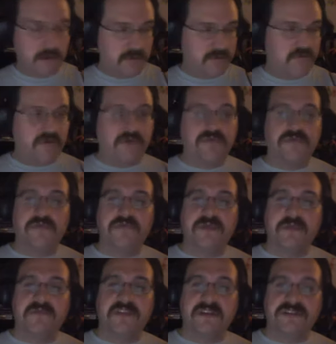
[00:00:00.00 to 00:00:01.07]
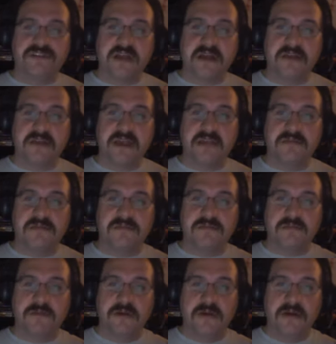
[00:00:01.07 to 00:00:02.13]
There's also a flame flash dot net
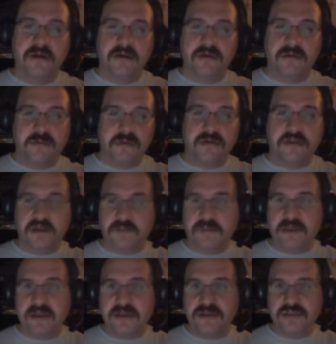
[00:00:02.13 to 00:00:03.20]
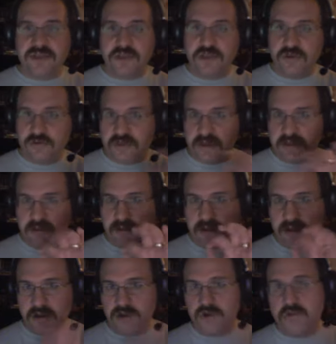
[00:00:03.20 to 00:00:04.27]
community page that you can
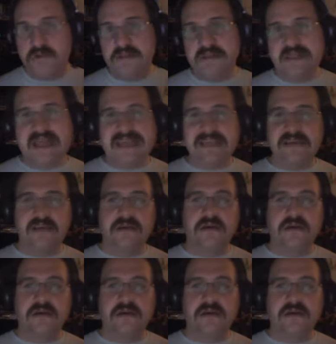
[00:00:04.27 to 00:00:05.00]
uh, go and like.